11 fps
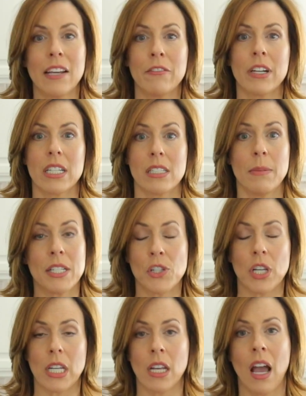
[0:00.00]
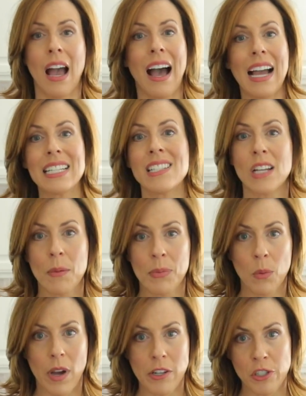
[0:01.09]
And I forgot to mention, I stopped the
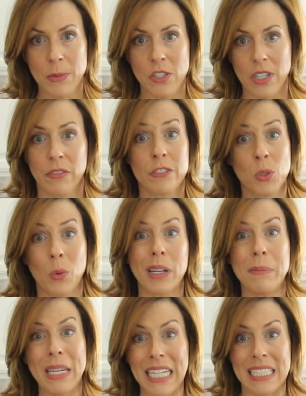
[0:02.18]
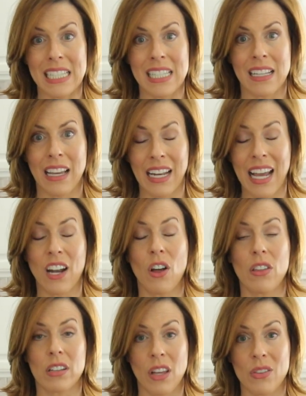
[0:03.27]
washing machine for 20 minutes and had all
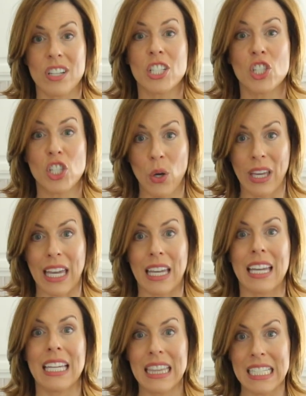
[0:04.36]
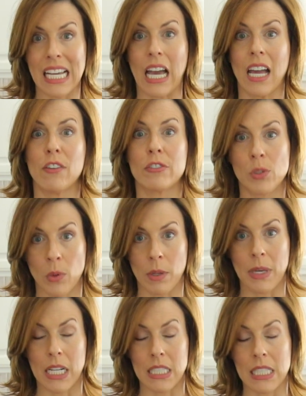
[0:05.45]
the clothing soaking in the dye for 20
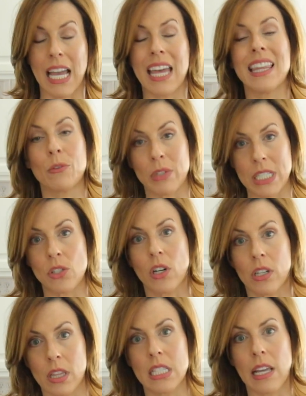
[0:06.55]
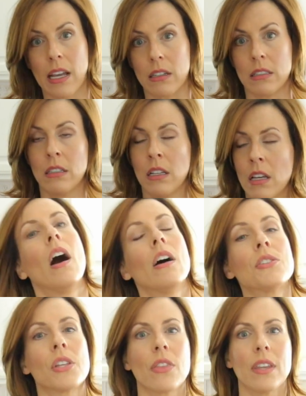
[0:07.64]
minutes and then restarted the cycle.
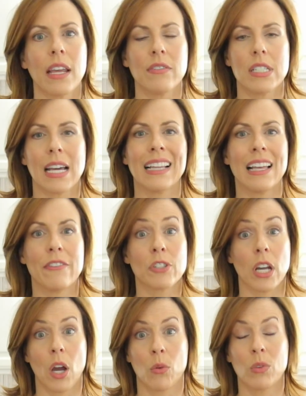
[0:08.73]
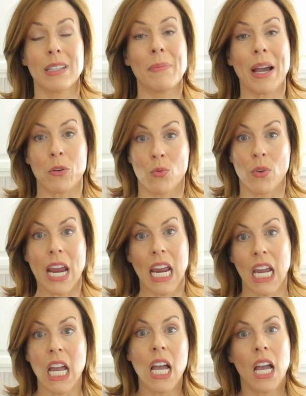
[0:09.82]
Also, the navy dye left a, a really bad
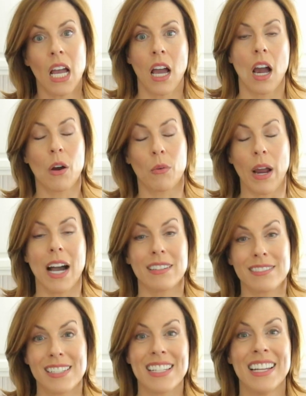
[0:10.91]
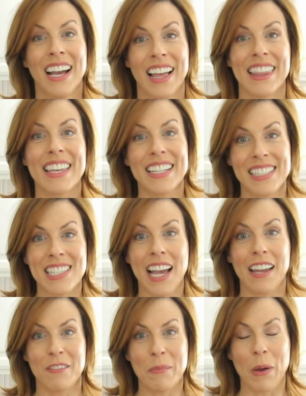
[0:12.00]
ring around the
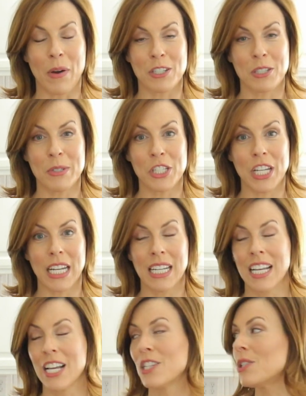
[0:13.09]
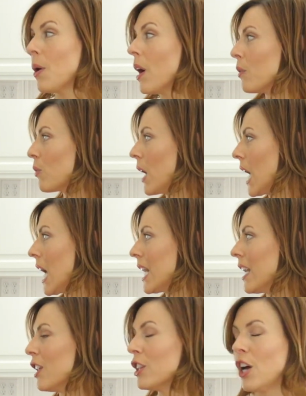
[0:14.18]
inside of my washing machine. So I
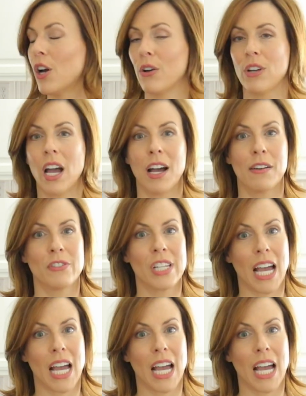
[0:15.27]
ran a load of